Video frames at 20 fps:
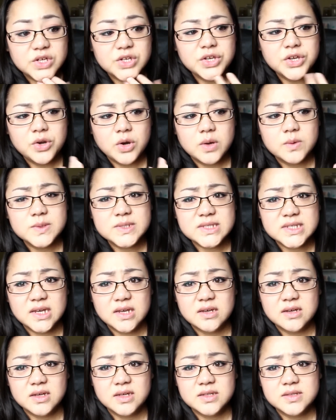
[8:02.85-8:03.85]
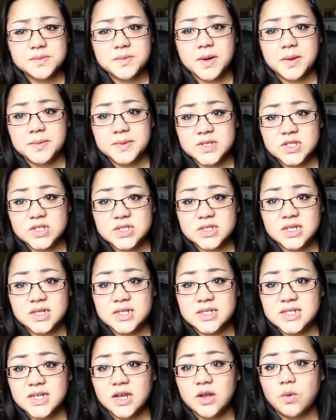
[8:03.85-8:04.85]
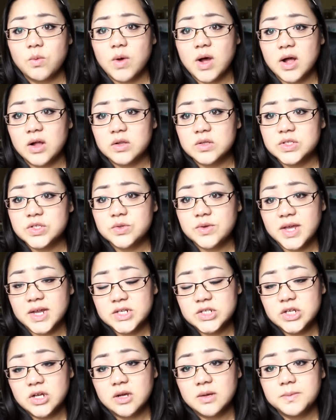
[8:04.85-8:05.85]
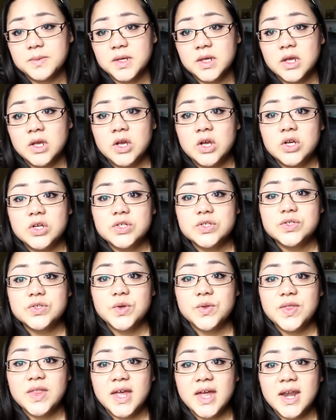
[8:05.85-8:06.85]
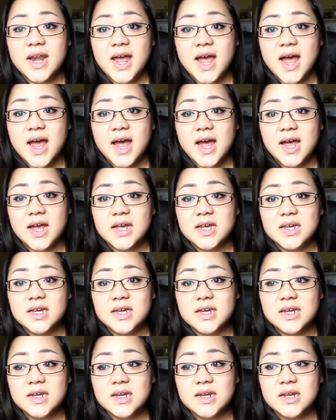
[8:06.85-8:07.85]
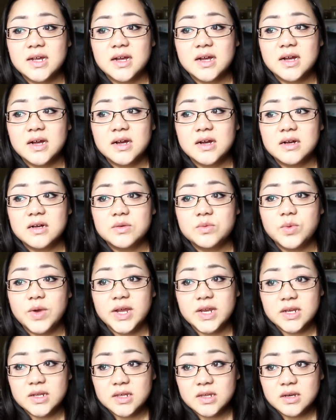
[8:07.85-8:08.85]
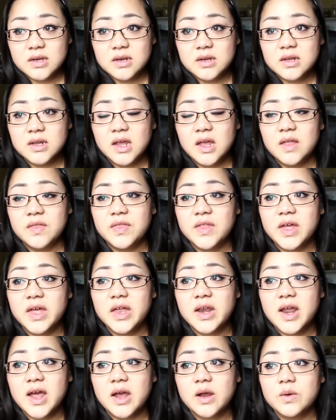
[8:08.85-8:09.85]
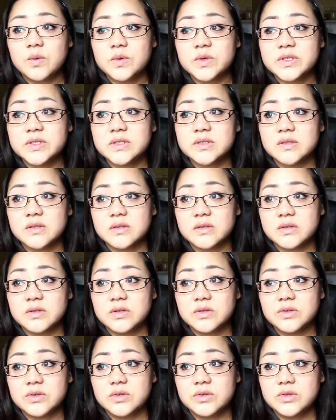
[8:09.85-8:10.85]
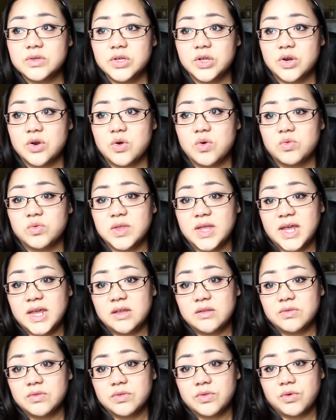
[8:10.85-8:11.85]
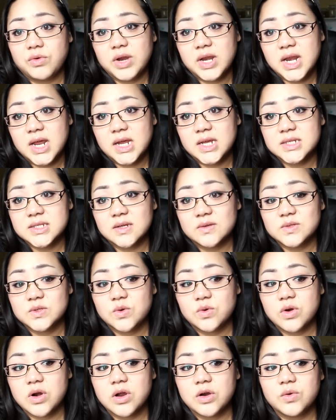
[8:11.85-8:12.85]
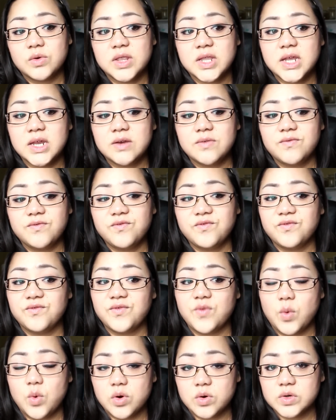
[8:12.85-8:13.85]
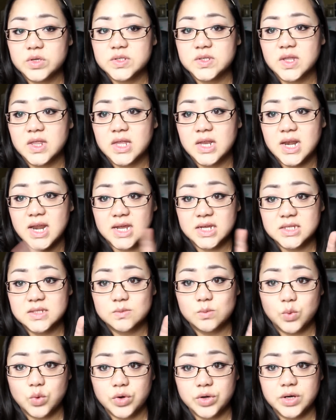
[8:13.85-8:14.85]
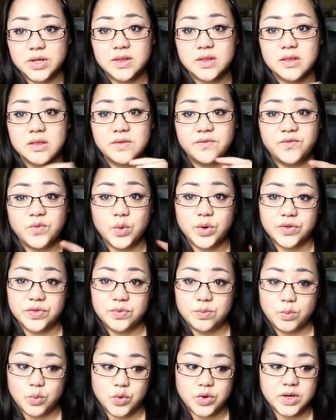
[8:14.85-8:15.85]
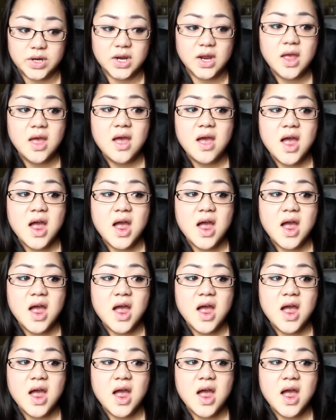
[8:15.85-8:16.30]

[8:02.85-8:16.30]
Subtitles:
was like, it's probably just going to take a while to catch up. So then I waited, and then I was, late 3 days. I was going on late 4. So the next morning, the 4th morning,